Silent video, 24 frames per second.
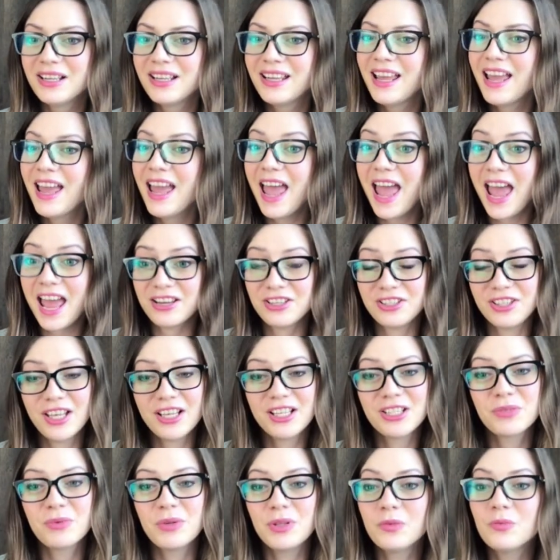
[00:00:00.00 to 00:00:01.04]

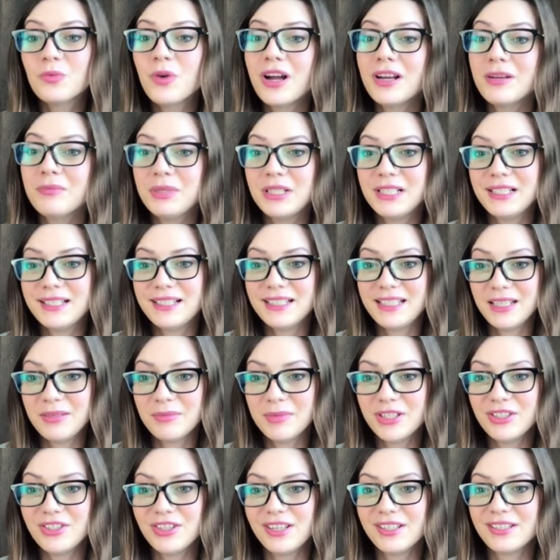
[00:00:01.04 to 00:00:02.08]
hashtags with 1 million
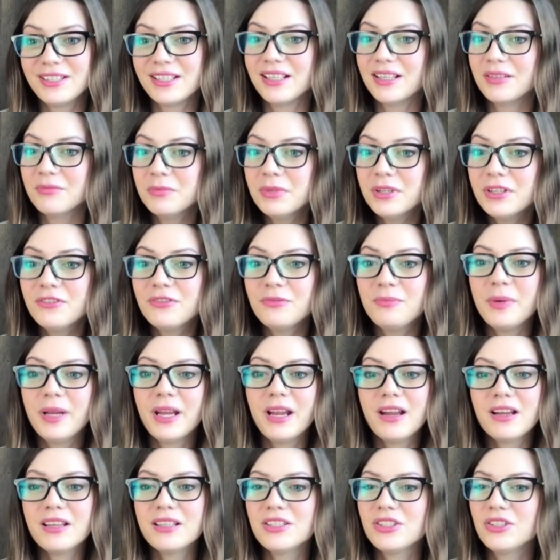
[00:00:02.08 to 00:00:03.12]
images and above,
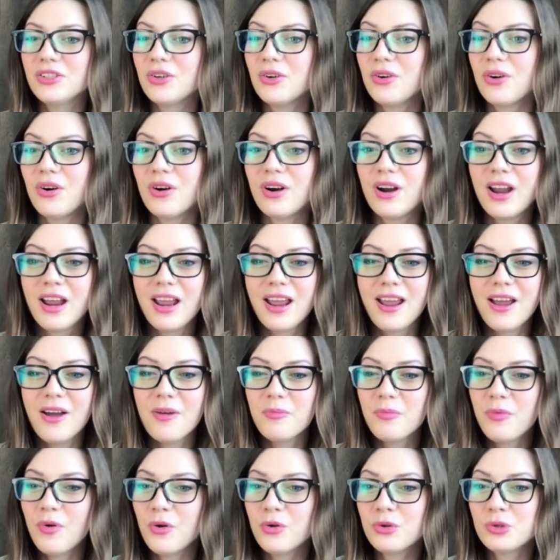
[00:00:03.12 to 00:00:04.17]
because your
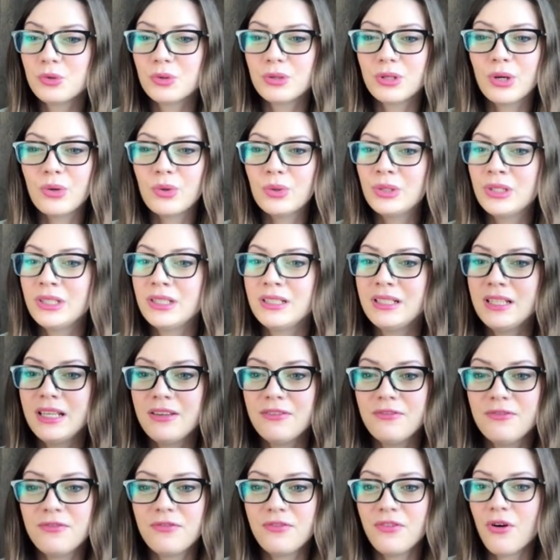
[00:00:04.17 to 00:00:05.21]
post will only live
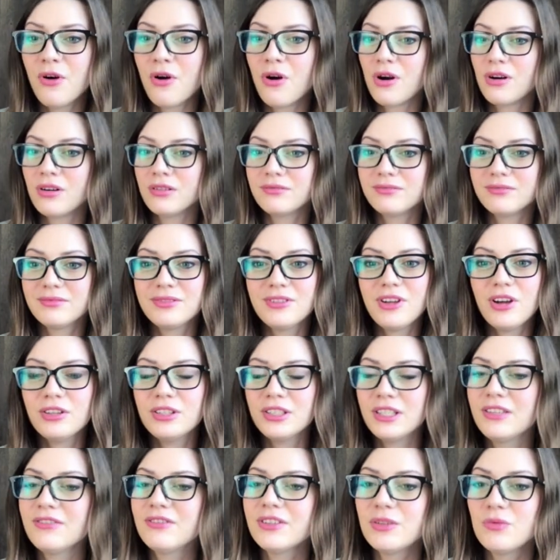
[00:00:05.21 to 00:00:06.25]
for not
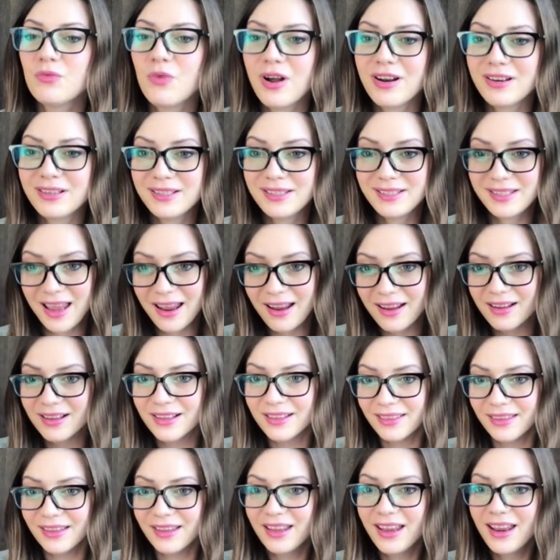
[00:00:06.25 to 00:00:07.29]
even 1
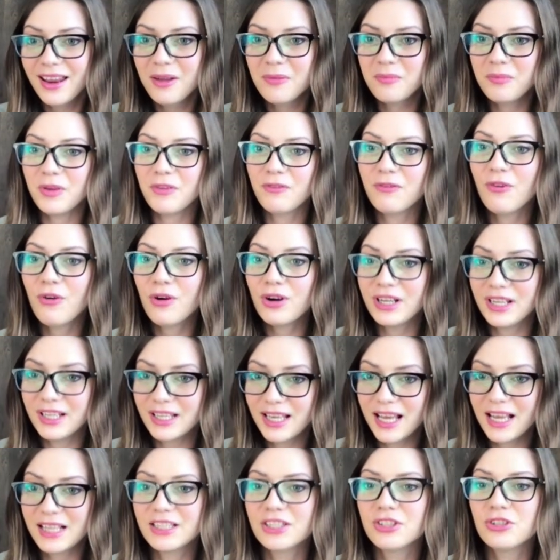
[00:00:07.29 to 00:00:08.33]
second before it
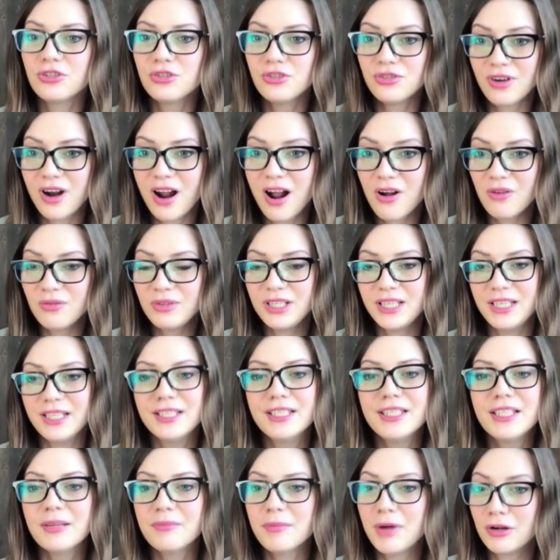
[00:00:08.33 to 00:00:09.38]
gets drowned in
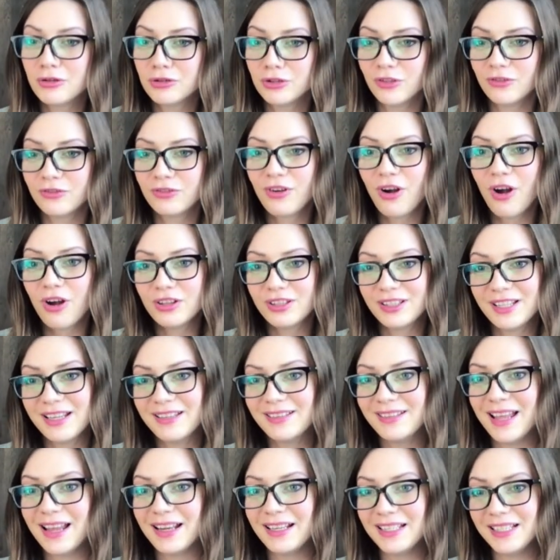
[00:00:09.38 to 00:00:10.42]
the amount of content
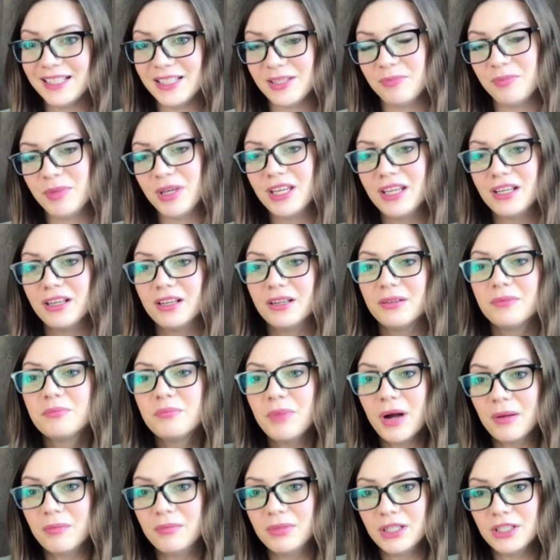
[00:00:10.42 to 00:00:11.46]
that is being
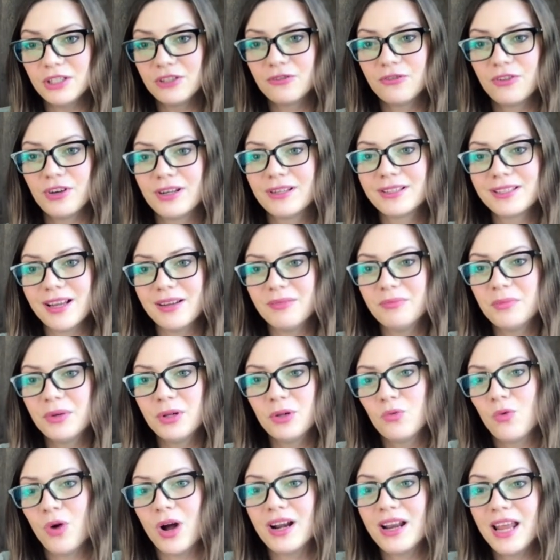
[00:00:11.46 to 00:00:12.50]
published. For example,
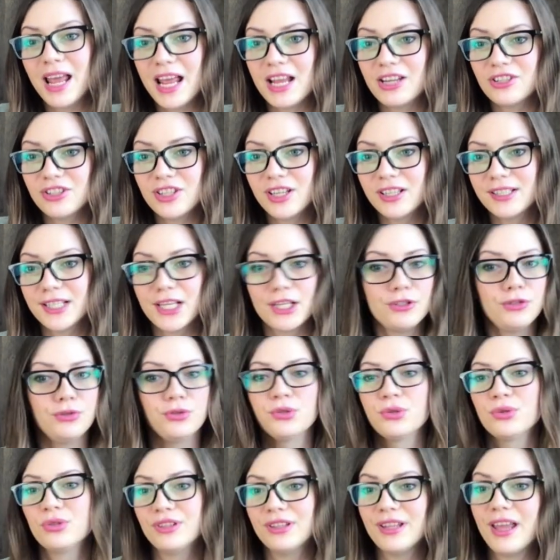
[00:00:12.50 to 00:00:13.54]
one hashtag that you
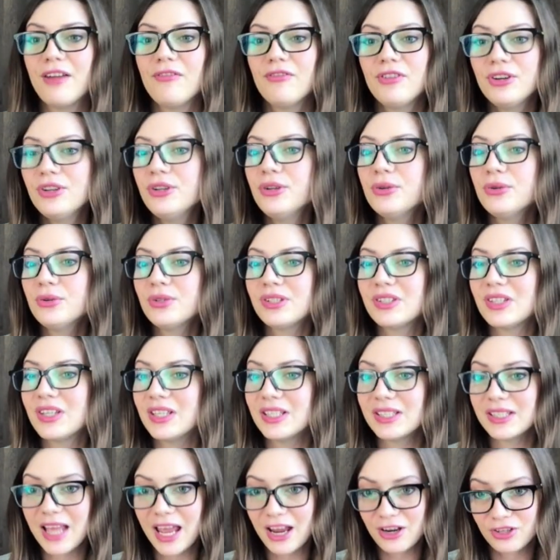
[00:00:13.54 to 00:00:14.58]
should never use
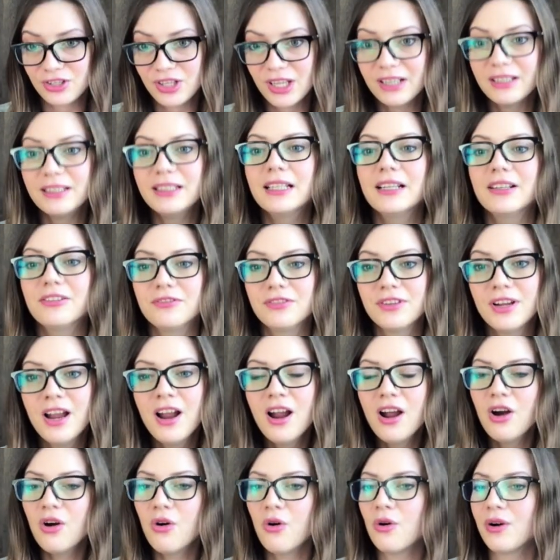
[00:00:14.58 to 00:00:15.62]
is hashtag love
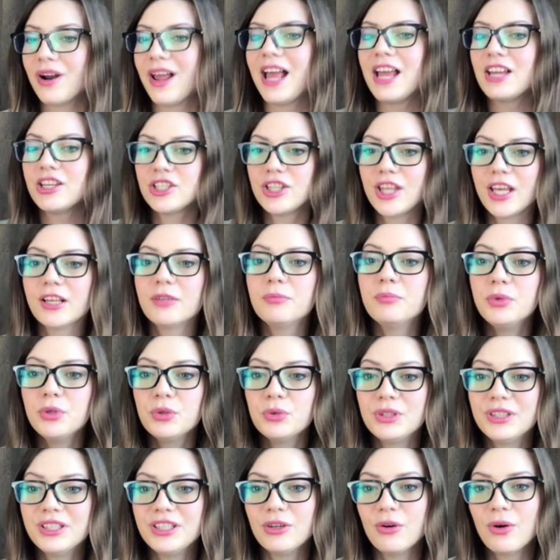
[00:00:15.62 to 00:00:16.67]
or hashtag
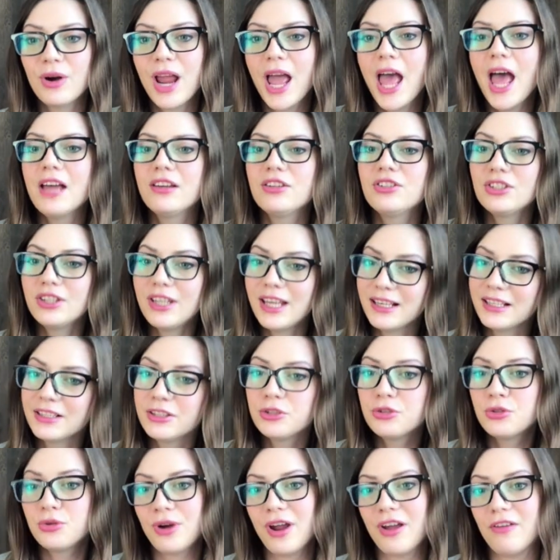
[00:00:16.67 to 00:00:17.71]
beauty or hashtag
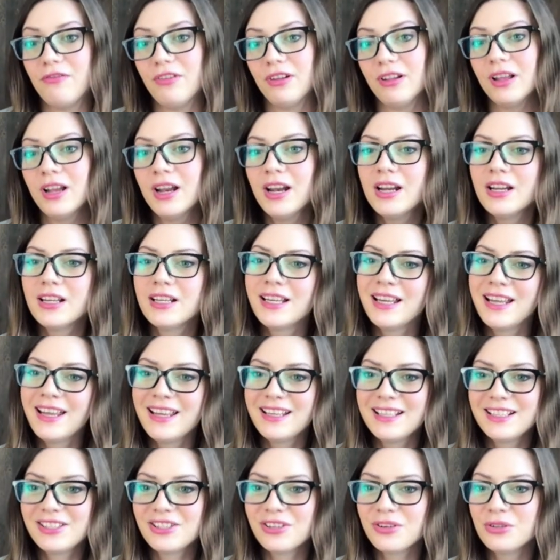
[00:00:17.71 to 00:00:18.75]
travel.
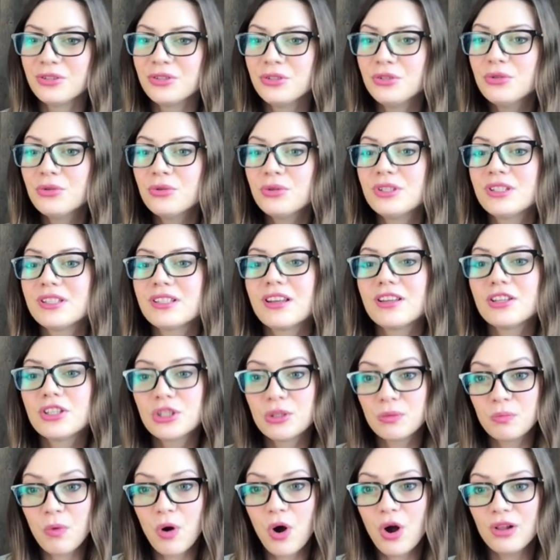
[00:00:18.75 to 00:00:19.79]
So use
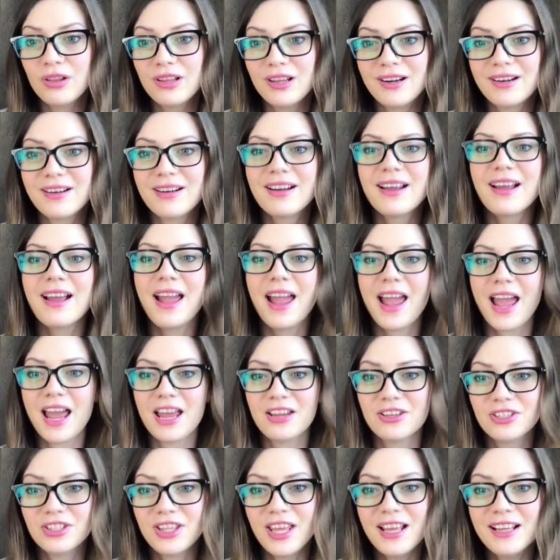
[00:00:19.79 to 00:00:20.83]
smaller
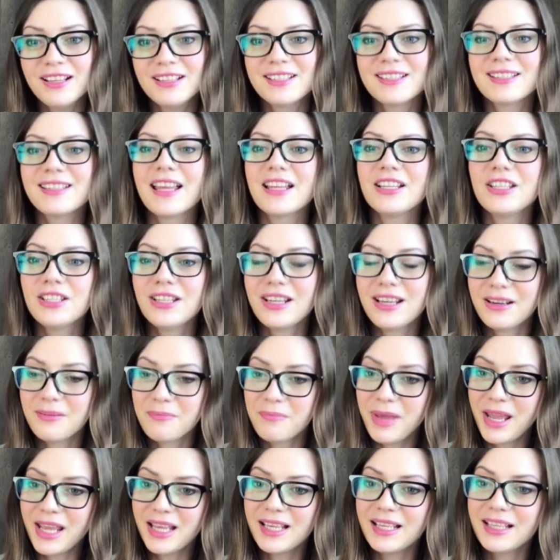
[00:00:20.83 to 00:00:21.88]
hashtags that
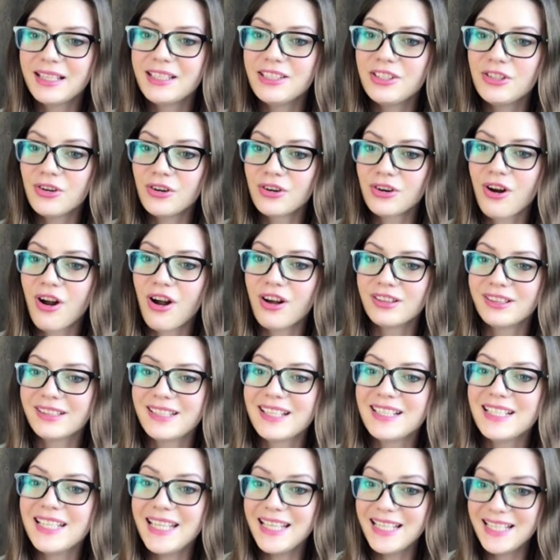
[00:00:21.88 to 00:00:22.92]
make your
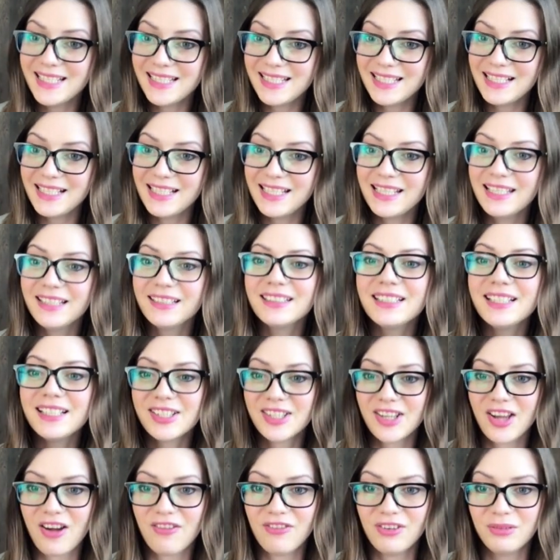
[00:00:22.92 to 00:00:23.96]
content easily
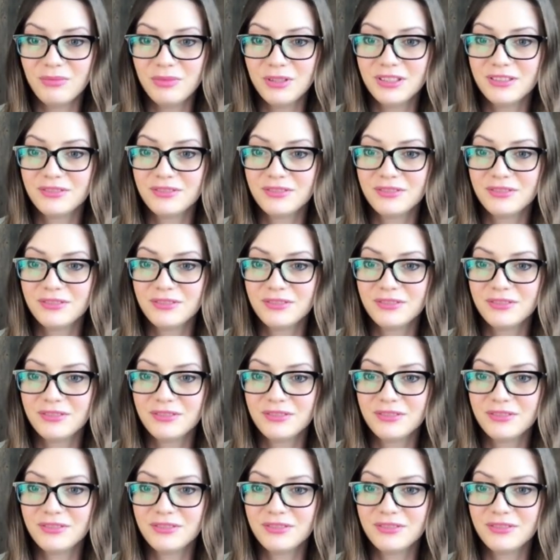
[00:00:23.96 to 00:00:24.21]
discoverable.